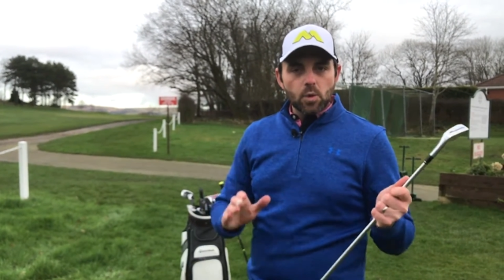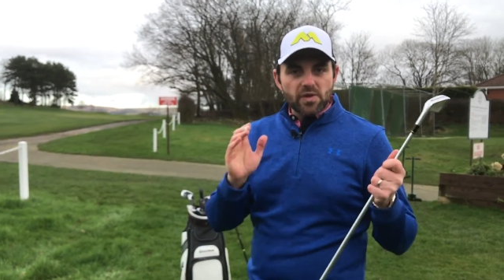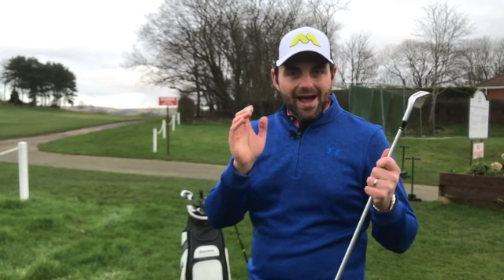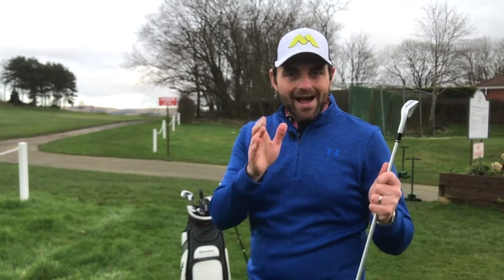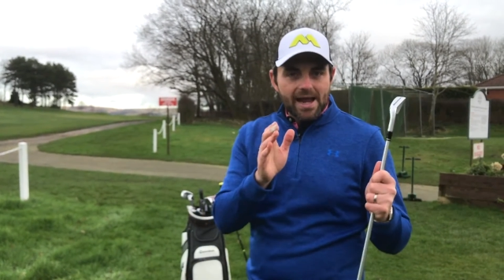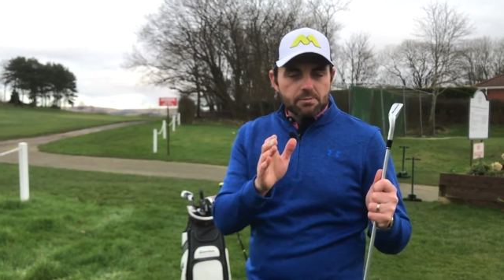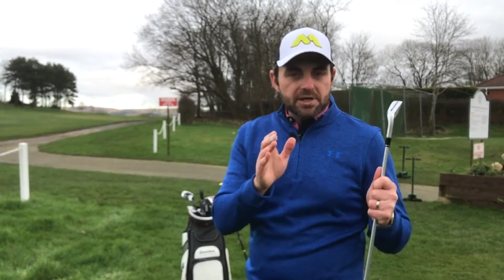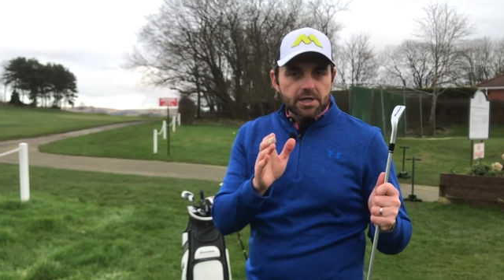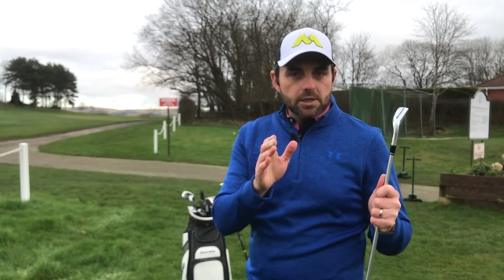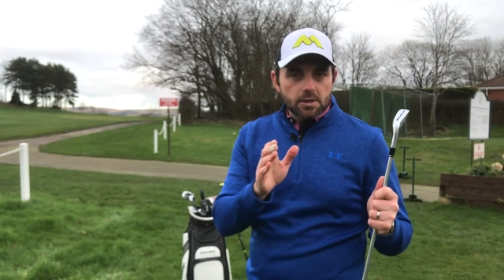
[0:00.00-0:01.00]
With a
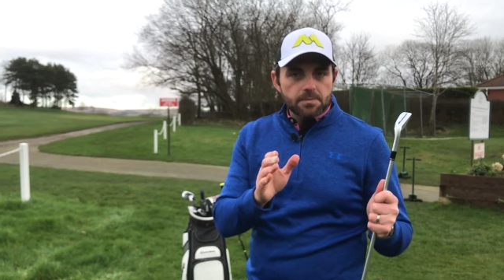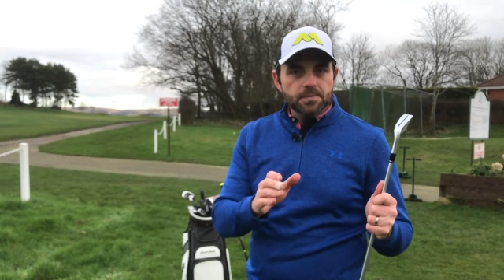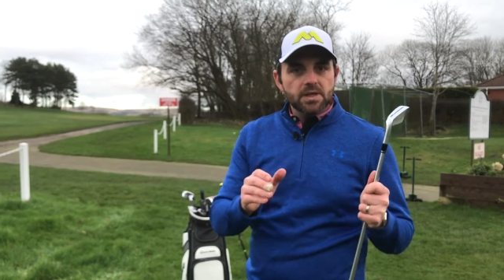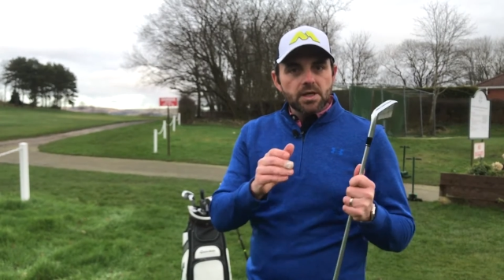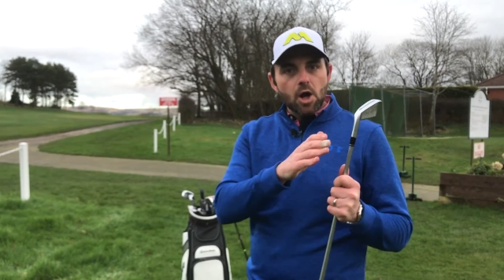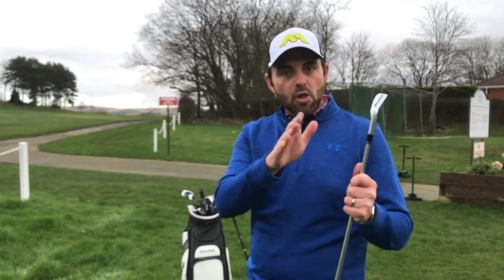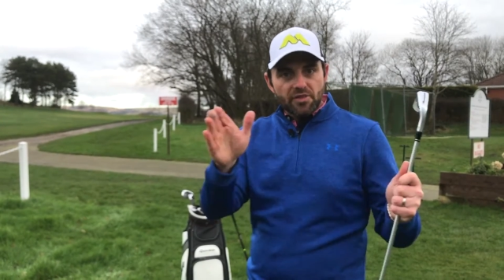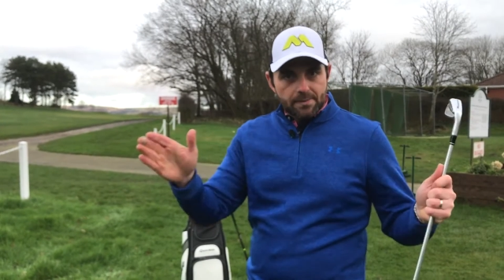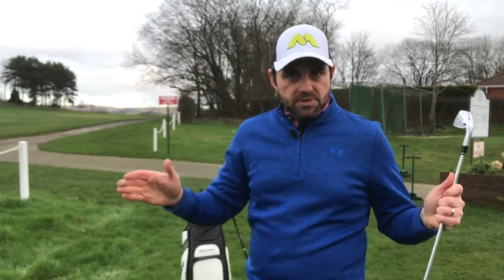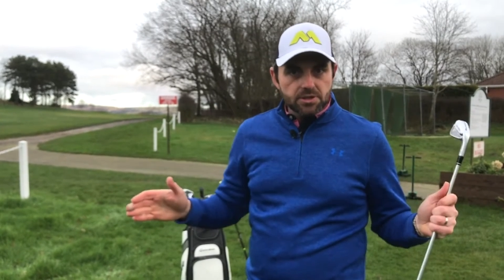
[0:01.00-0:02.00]
hybrid club,
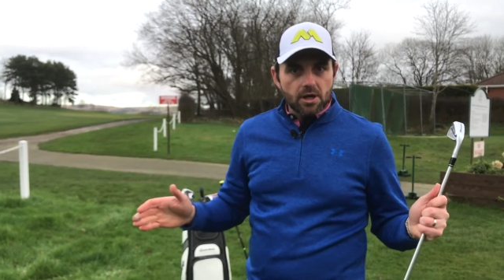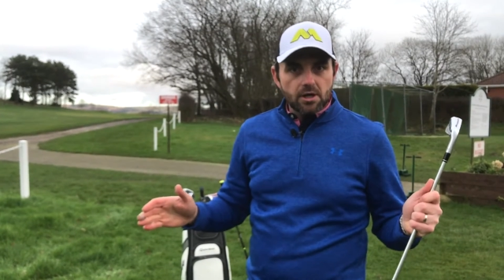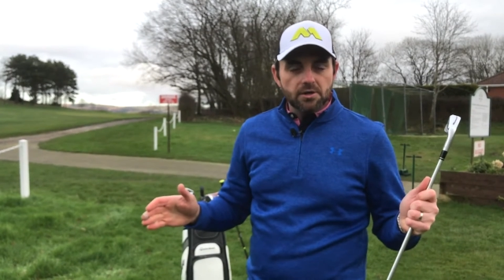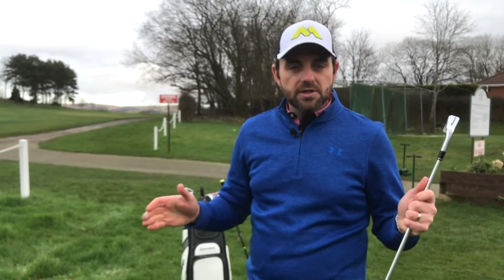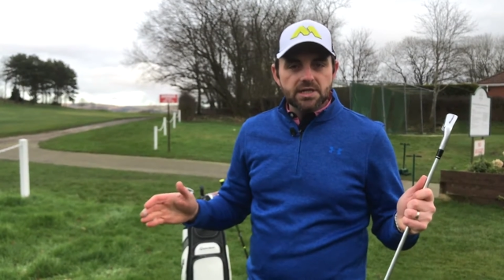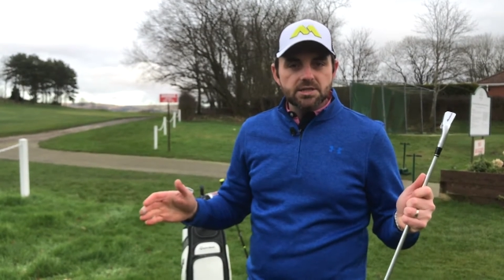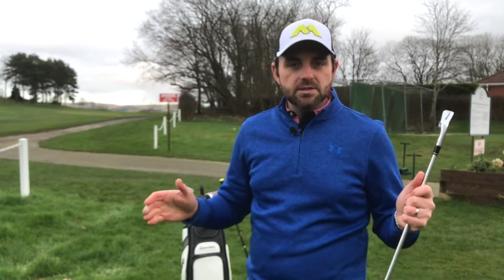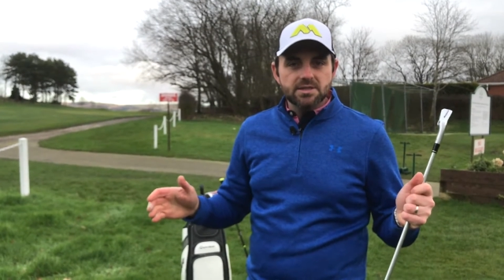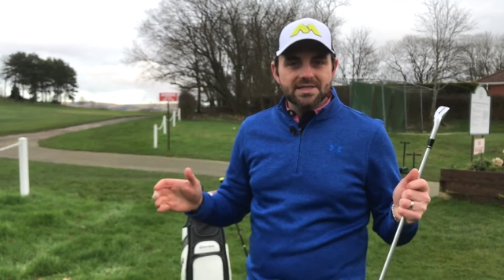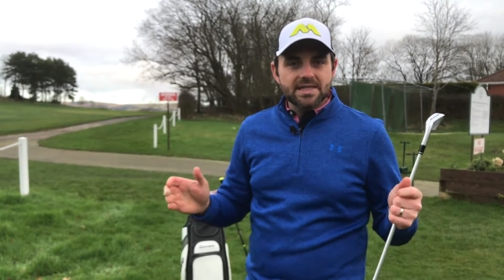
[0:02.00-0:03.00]
on them sort of
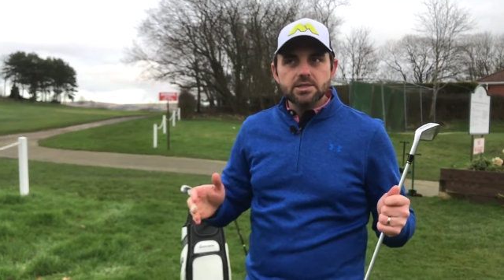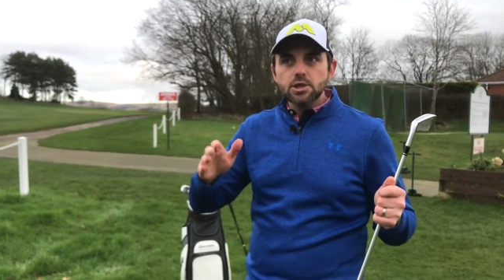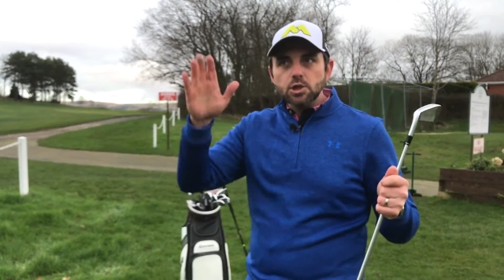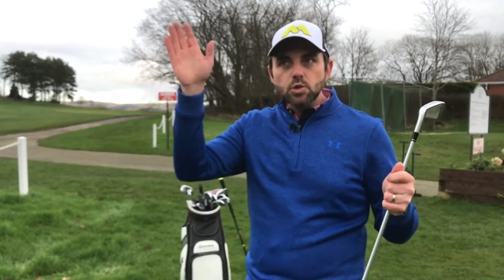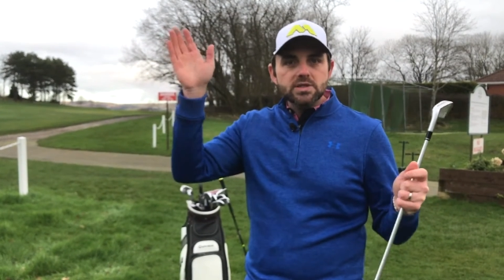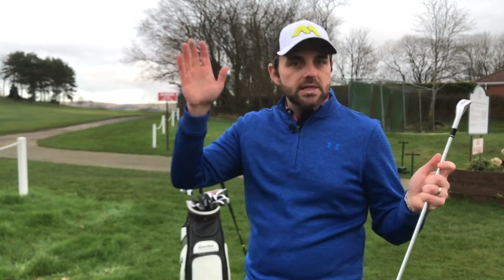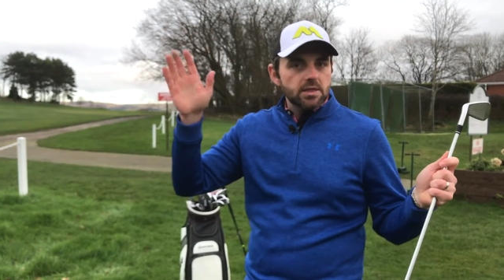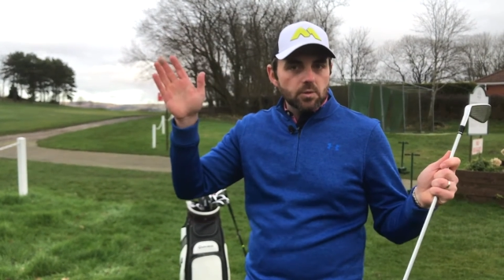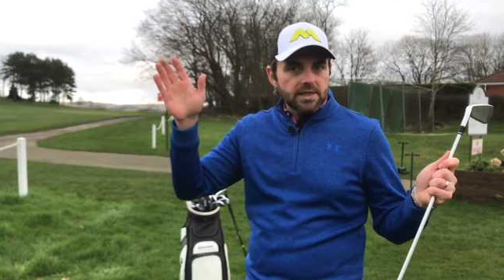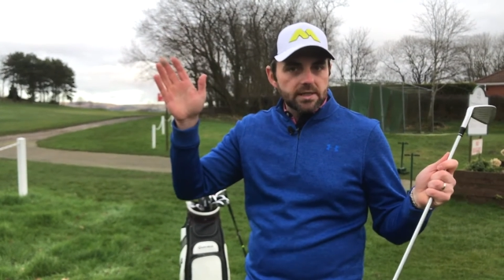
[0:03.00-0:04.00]
conditions, I tend to lose it
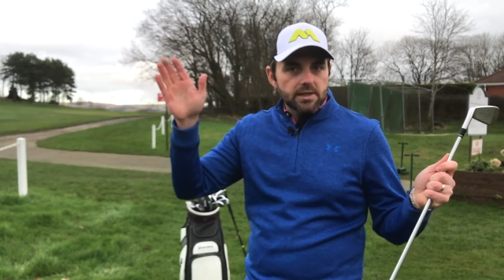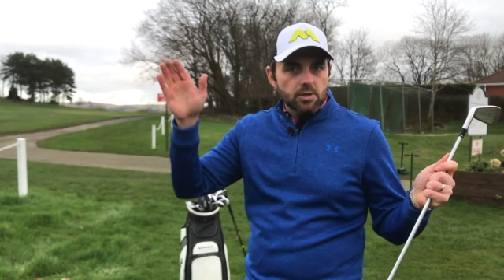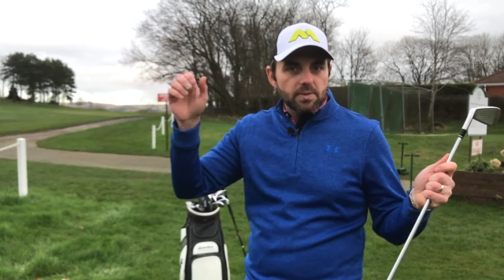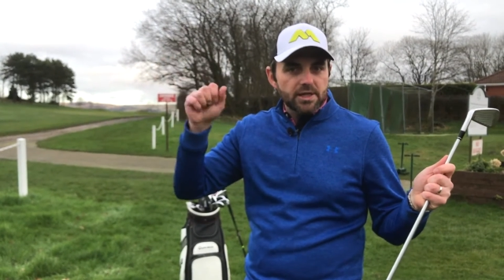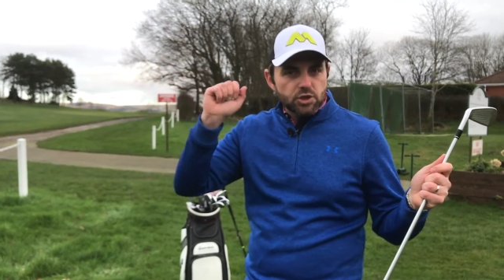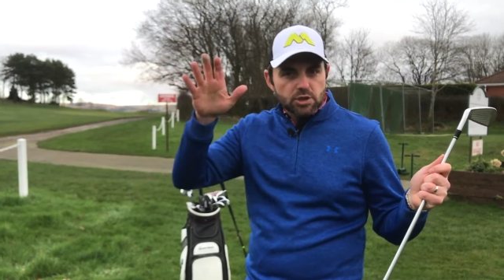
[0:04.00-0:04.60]
in the wind a little bit.